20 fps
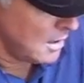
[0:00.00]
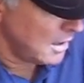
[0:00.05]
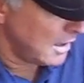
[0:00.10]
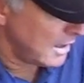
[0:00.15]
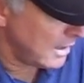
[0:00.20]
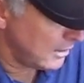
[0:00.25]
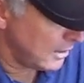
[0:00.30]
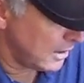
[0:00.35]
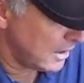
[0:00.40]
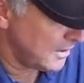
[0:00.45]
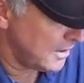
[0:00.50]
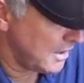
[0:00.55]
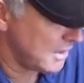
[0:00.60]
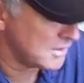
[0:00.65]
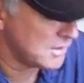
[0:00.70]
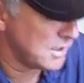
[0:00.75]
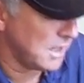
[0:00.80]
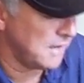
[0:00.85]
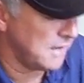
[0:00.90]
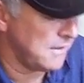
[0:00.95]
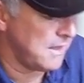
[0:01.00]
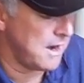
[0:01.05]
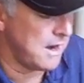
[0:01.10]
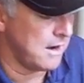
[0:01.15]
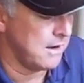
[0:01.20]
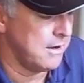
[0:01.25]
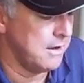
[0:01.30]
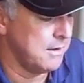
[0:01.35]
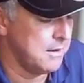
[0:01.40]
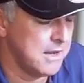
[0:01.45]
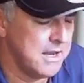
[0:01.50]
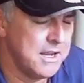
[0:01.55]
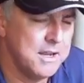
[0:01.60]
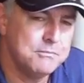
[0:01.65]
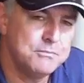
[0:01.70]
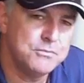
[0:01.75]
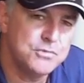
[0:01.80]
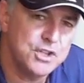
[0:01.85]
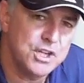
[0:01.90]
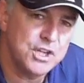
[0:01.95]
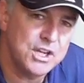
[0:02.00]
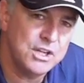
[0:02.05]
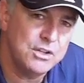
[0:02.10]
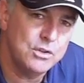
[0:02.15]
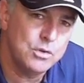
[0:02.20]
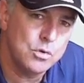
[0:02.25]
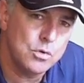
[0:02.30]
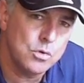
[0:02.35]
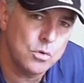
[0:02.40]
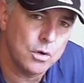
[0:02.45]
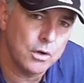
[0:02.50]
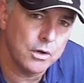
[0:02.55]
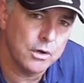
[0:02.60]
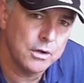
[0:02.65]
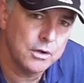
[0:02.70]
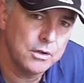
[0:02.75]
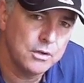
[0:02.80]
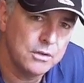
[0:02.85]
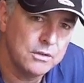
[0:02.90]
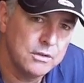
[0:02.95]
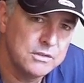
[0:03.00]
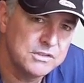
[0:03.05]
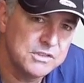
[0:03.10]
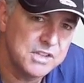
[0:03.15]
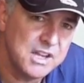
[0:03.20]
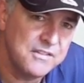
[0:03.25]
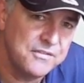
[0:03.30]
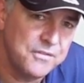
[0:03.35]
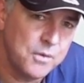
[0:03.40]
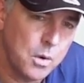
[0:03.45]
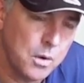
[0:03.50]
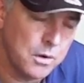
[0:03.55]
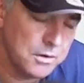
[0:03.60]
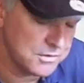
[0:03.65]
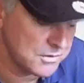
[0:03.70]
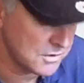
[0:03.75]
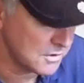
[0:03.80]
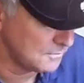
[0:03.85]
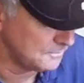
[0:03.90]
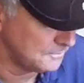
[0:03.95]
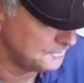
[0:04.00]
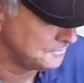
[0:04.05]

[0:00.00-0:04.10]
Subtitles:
Look at this, check that out. MG Tour C4s.